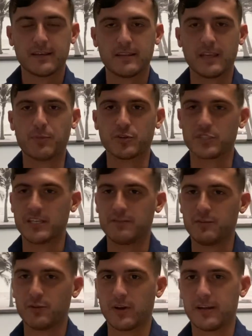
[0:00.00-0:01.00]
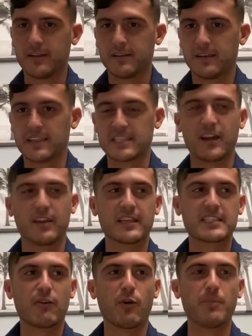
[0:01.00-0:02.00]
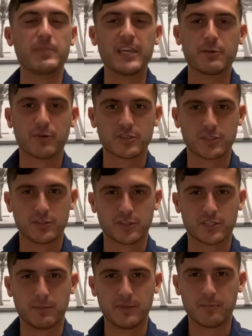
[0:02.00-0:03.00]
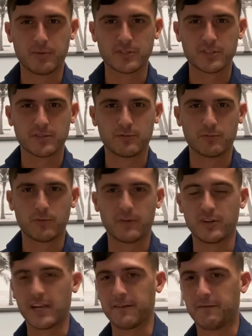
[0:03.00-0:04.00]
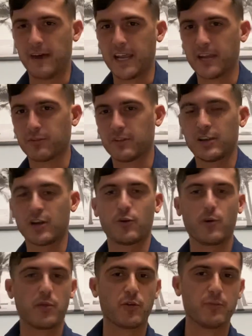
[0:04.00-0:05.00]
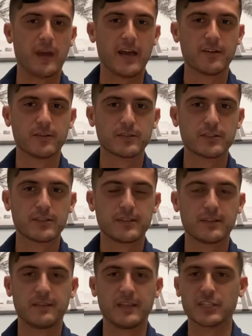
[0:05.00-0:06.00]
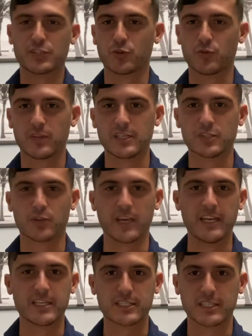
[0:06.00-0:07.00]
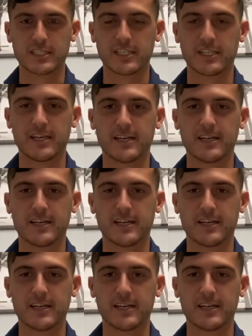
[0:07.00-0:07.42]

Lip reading: they perceive you, right? And that's how a meek person looks. A meek person, when they're not fighting, when they're not going through battles, they just look innocent and